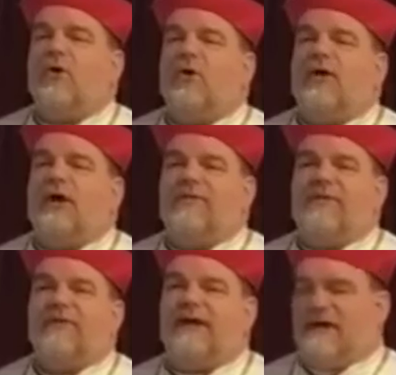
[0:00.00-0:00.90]
loved
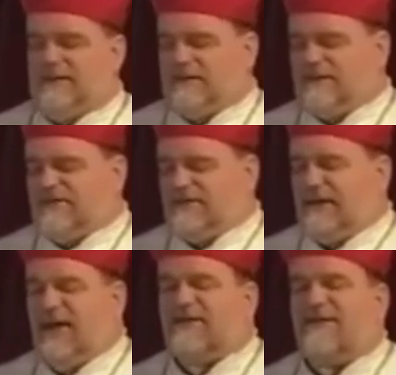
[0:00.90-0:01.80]
their enemies.
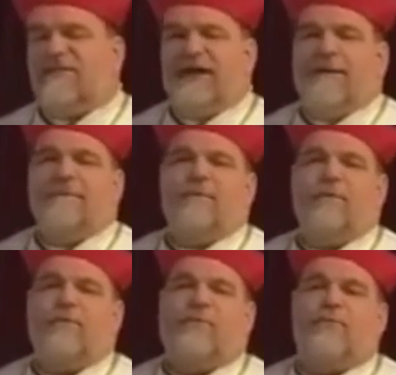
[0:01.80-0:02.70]
Each of them
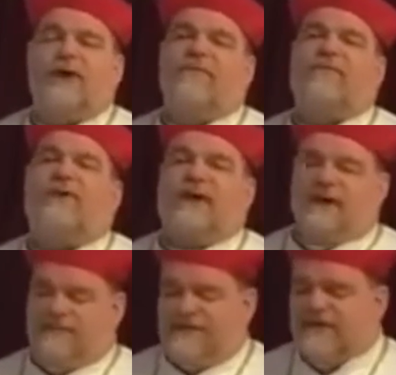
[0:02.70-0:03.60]
prayed for their
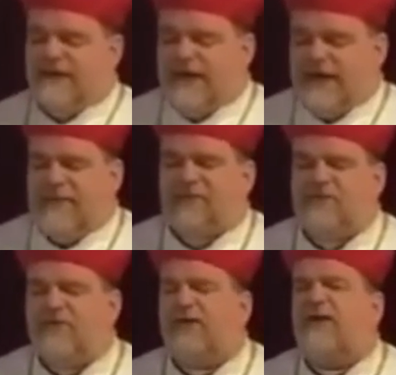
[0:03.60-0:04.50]
enemies, and
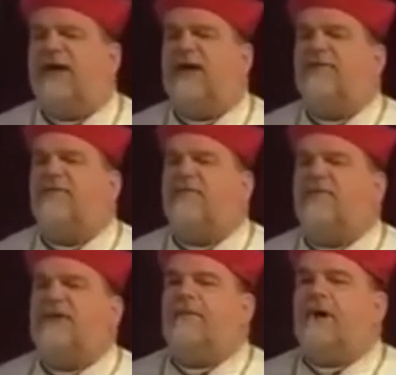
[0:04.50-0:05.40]
through their death and
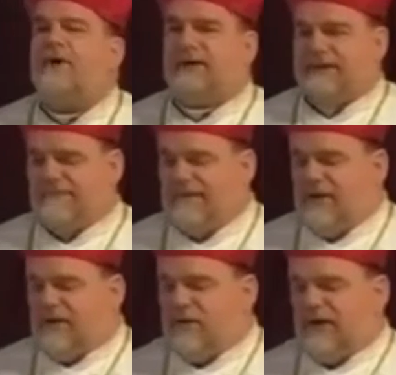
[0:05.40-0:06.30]
through their martyrdom,
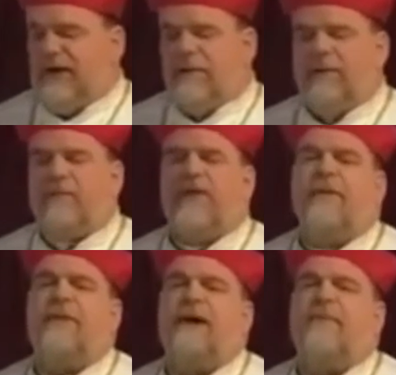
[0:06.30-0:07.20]
were able to bring
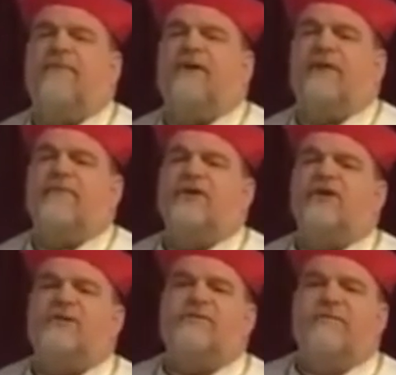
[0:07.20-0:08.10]
about the
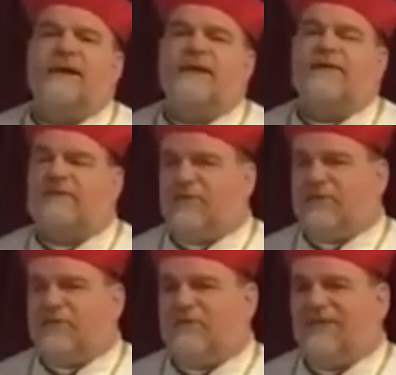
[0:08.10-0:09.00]
salvation of many
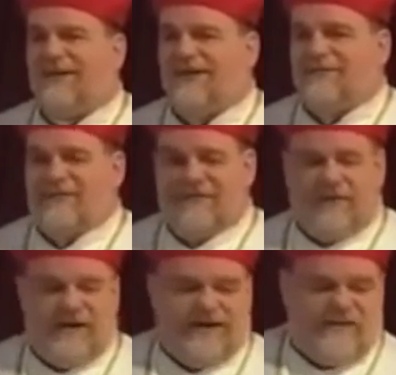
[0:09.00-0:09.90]
souls. For the
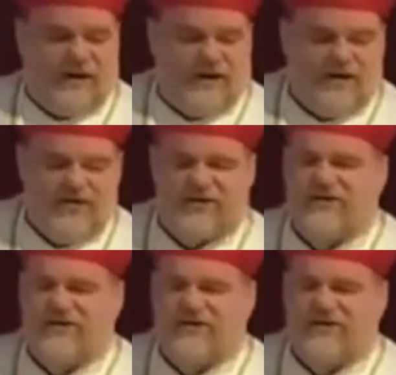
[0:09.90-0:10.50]
blood of martyrs is